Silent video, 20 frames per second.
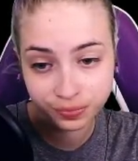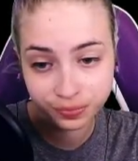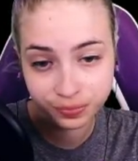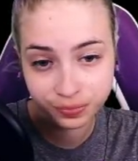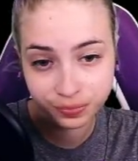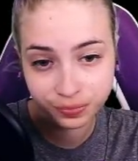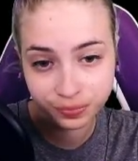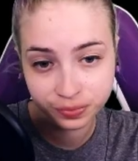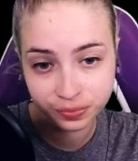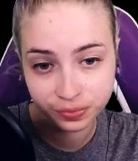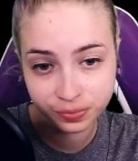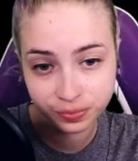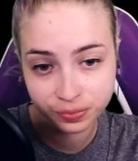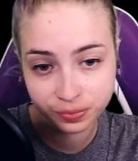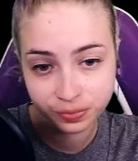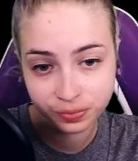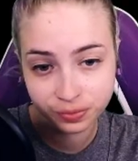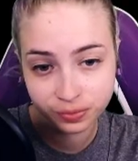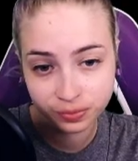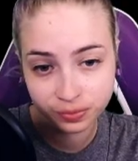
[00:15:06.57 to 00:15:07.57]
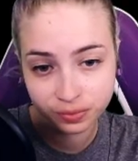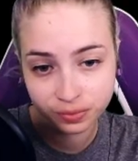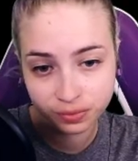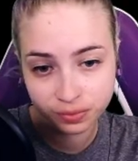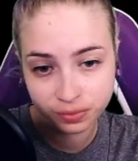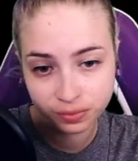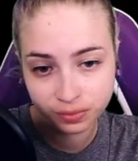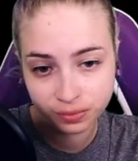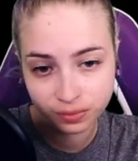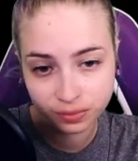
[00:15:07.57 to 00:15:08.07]

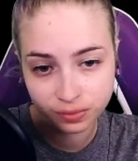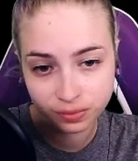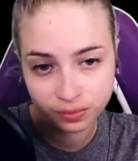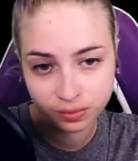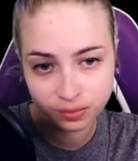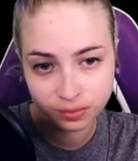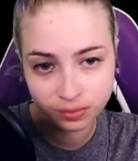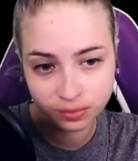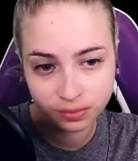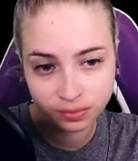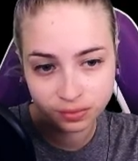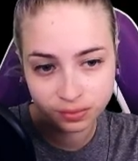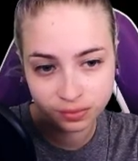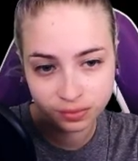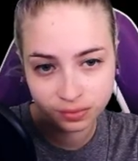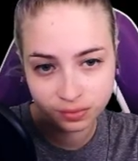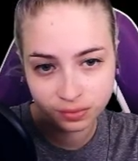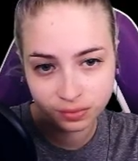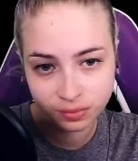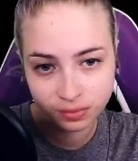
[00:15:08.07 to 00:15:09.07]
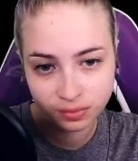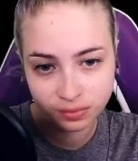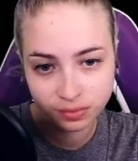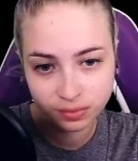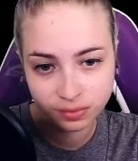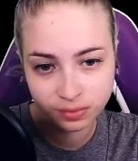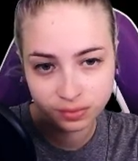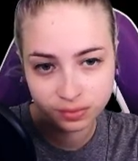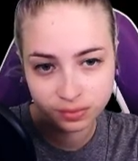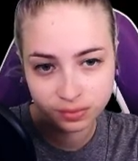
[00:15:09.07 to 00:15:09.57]

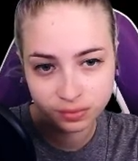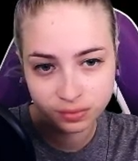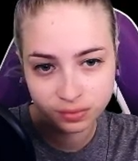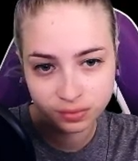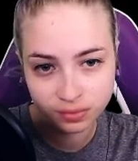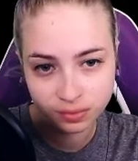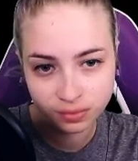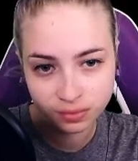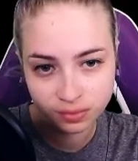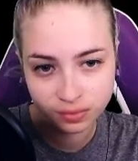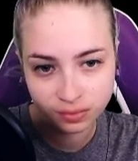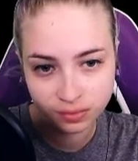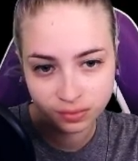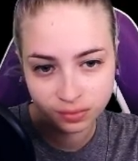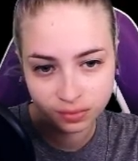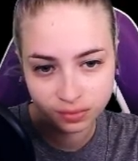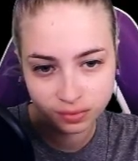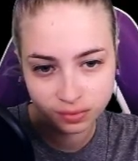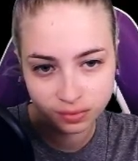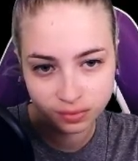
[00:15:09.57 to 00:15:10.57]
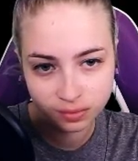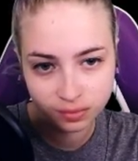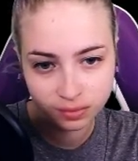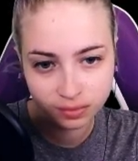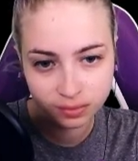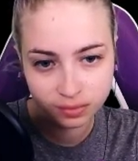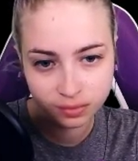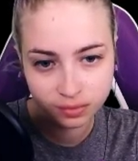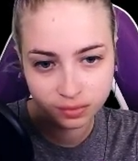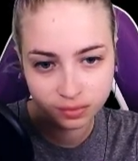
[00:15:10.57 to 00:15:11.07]

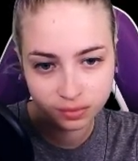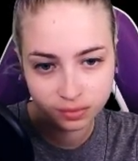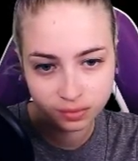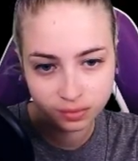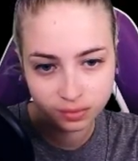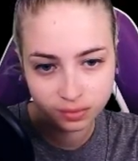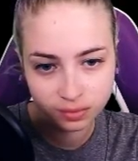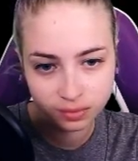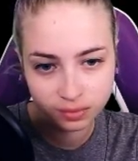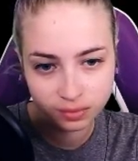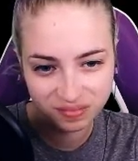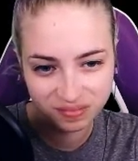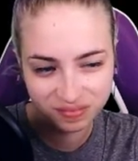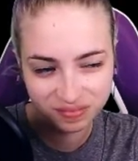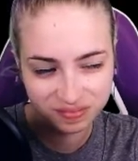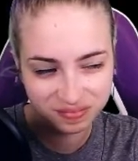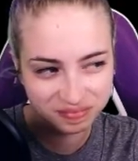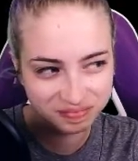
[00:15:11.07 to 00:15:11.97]
Nobody speaks.